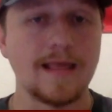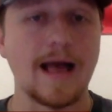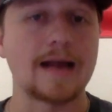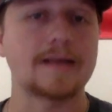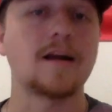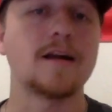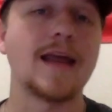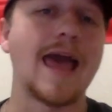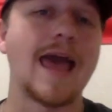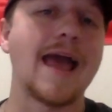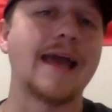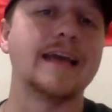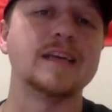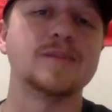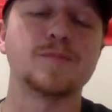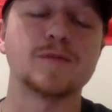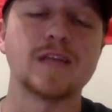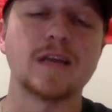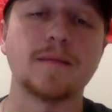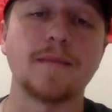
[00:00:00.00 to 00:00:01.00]
Locked On
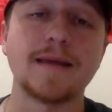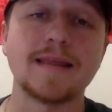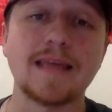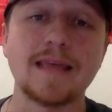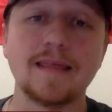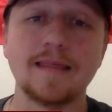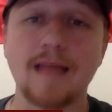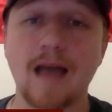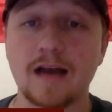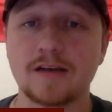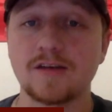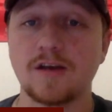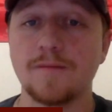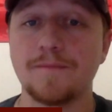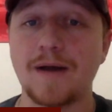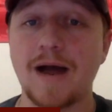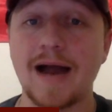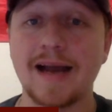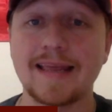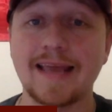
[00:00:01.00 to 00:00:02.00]
Aggies, presented by the Locked
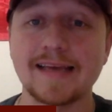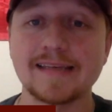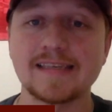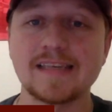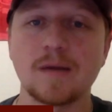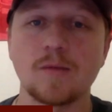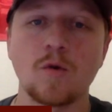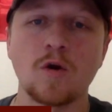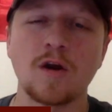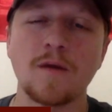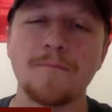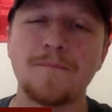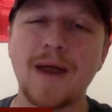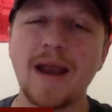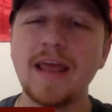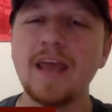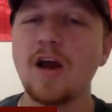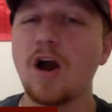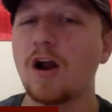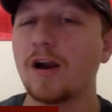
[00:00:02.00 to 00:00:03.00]
On Podcast Network.
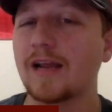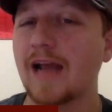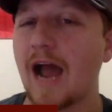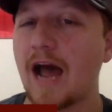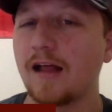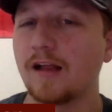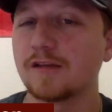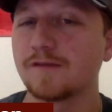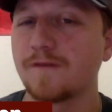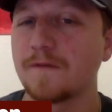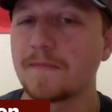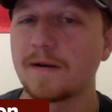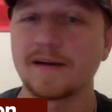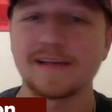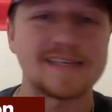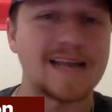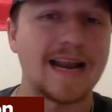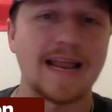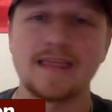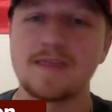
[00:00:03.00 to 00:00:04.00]
Betting on college football
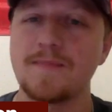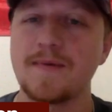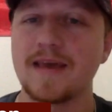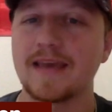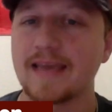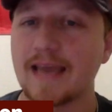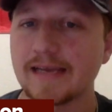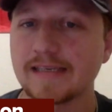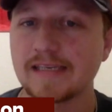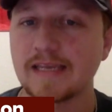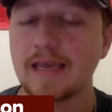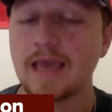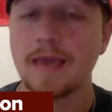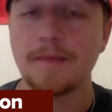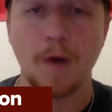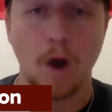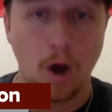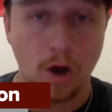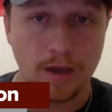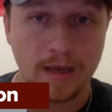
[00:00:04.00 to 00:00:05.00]
does not have to be a guessing
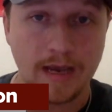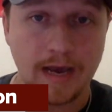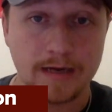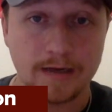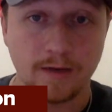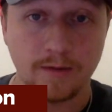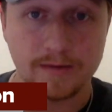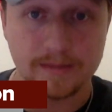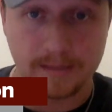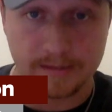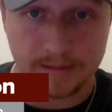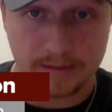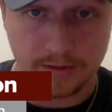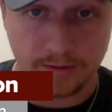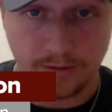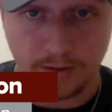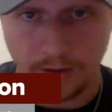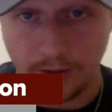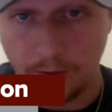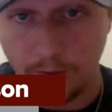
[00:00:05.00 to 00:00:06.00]
game. All you got to do is listen
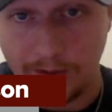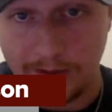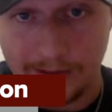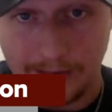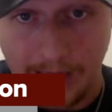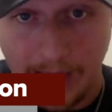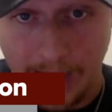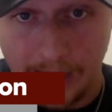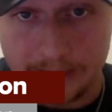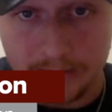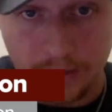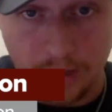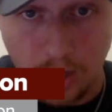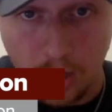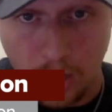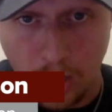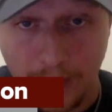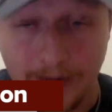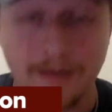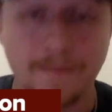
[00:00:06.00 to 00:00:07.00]
to the new Locked
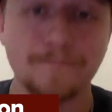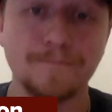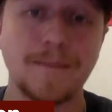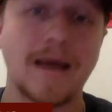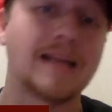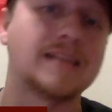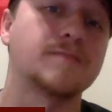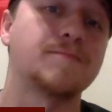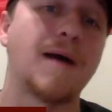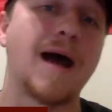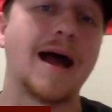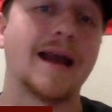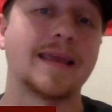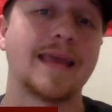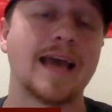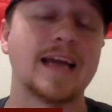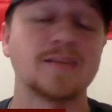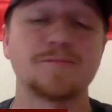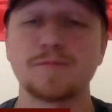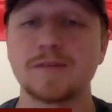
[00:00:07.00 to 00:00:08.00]
On Bets
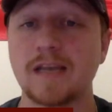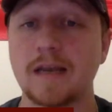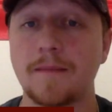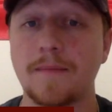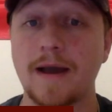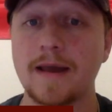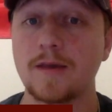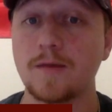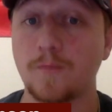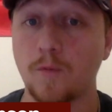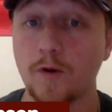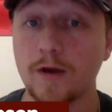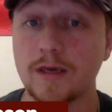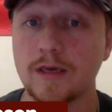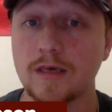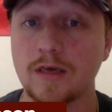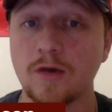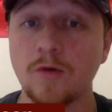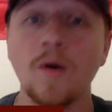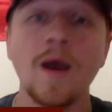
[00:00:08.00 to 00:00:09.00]
podcast presented by your boy
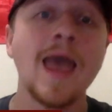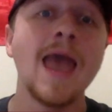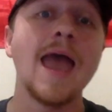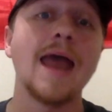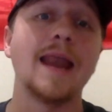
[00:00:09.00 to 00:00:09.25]
Q